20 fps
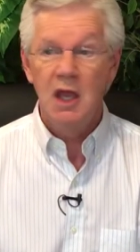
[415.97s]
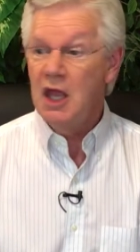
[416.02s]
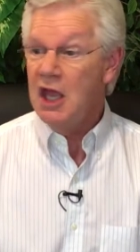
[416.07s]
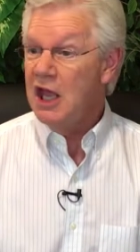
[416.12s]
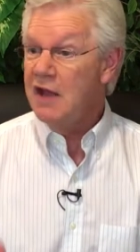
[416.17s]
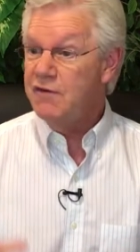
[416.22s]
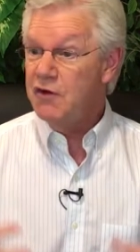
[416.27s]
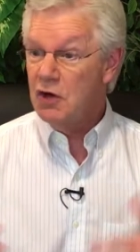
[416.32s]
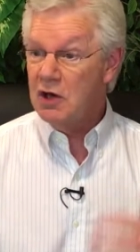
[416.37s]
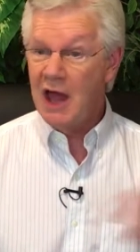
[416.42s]

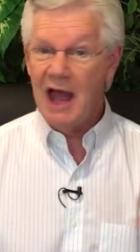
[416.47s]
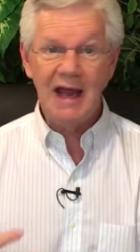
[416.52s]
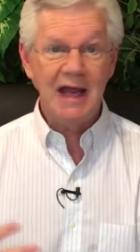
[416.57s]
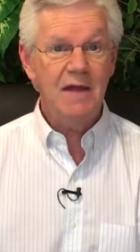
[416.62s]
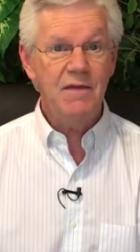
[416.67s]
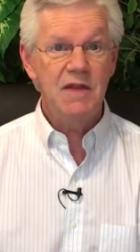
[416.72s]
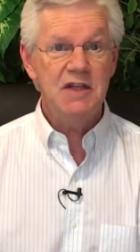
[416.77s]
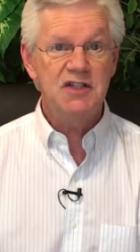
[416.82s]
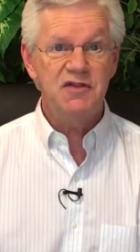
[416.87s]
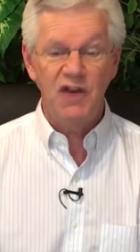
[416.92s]
If you're
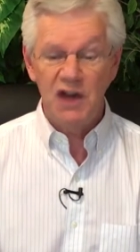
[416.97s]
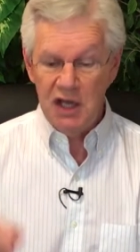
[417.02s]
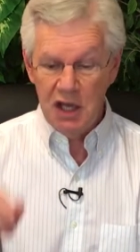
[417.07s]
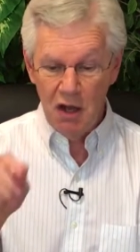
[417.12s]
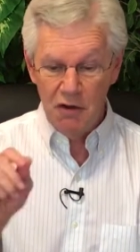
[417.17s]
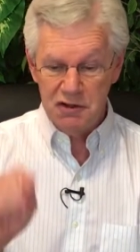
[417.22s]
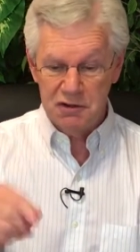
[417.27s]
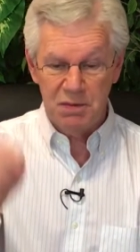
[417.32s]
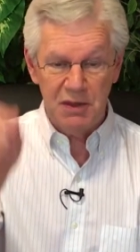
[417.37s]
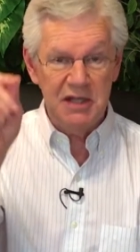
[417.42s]
liking these
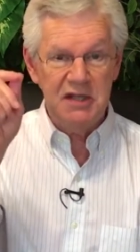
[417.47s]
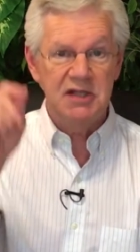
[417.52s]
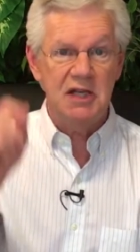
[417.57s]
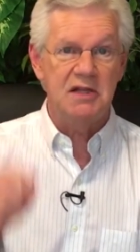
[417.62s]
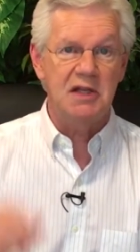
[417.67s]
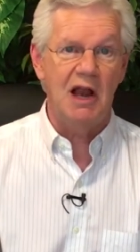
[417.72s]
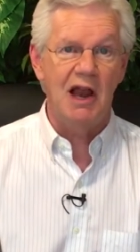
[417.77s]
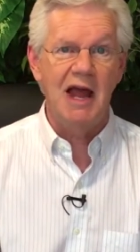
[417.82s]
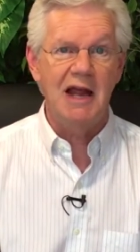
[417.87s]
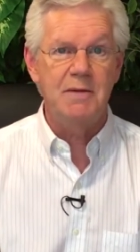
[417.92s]
videos, please hit
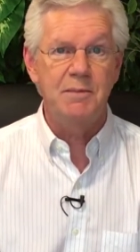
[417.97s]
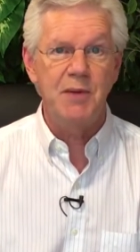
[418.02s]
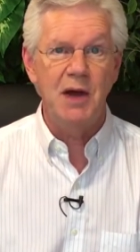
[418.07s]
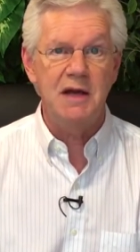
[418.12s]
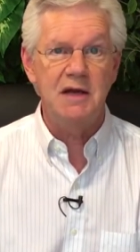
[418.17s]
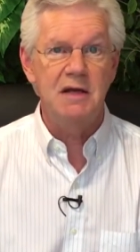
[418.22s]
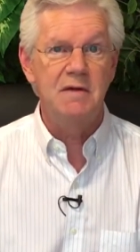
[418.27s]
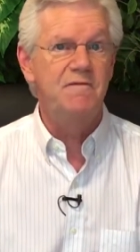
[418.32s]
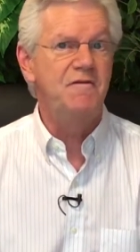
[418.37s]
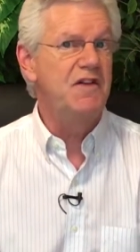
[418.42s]
the like
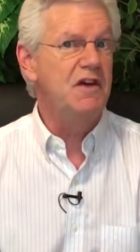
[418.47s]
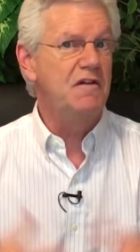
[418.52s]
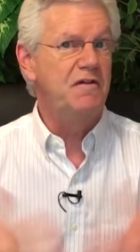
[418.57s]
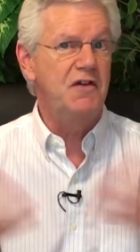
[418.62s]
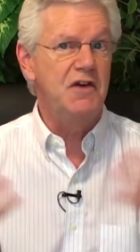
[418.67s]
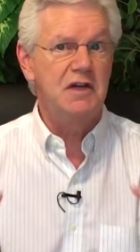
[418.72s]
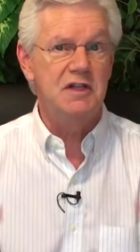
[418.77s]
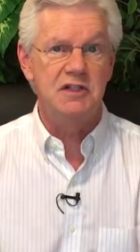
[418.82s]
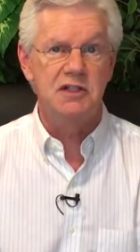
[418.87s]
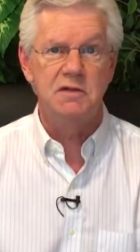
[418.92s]
button. Feel
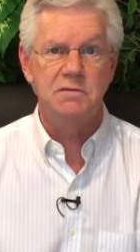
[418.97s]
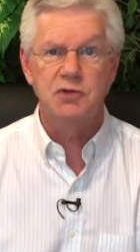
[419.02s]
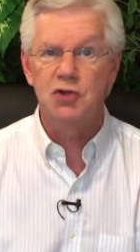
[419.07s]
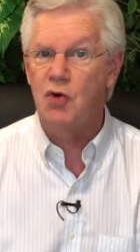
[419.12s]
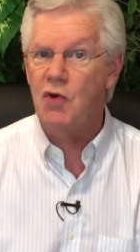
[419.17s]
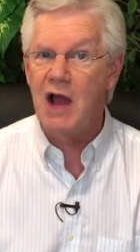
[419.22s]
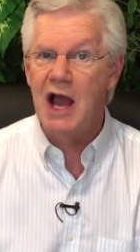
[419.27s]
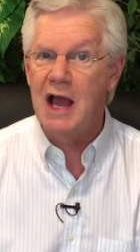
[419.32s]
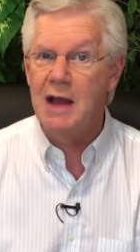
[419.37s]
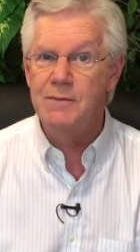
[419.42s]
free to
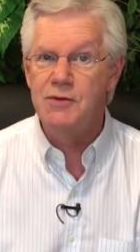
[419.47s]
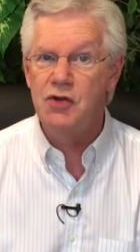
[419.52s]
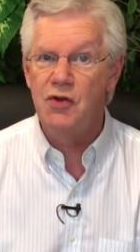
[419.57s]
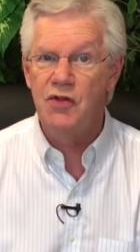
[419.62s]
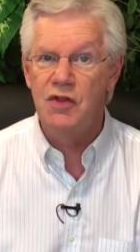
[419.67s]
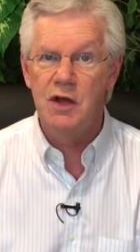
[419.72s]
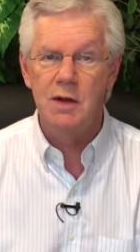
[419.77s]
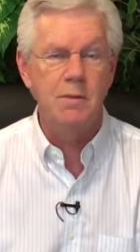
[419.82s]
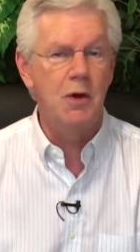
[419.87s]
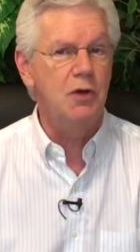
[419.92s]
subscribe to
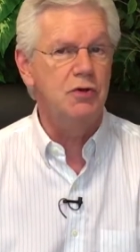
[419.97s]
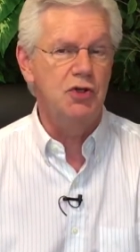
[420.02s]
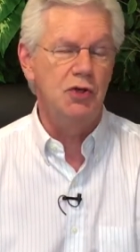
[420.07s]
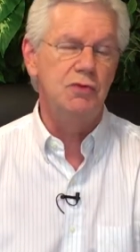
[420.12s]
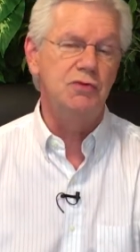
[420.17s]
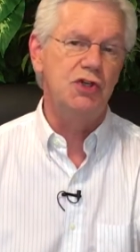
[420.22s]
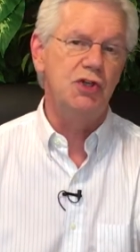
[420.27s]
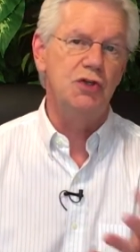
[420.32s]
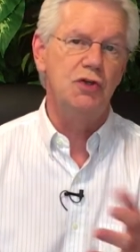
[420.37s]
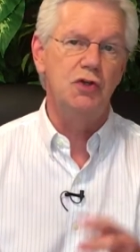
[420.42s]
them on
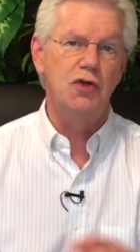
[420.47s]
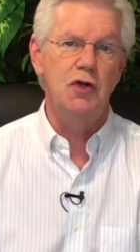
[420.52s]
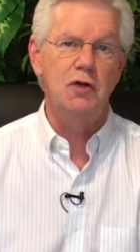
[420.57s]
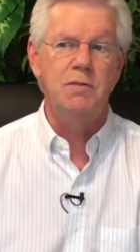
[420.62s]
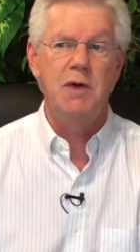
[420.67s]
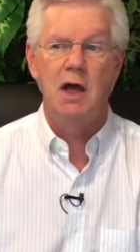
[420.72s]
YouTube.